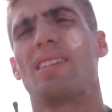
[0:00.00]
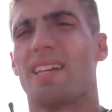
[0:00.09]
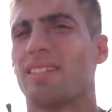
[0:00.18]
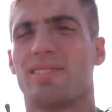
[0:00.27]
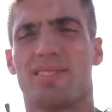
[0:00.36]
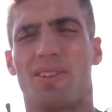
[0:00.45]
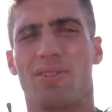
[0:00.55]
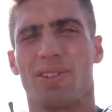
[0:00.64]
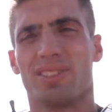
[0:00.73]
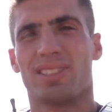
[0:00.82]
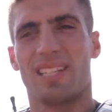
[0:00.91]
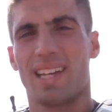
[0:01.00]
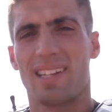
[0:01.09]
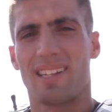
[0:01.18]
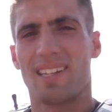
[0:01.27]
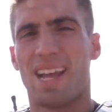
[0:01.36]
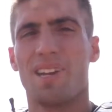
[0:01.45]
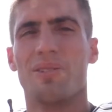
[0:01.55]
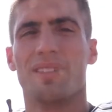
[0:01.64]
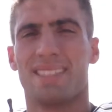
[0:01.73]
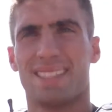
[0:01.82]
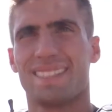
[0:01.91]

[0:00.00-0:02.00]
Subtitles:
Yes, of course. I love it.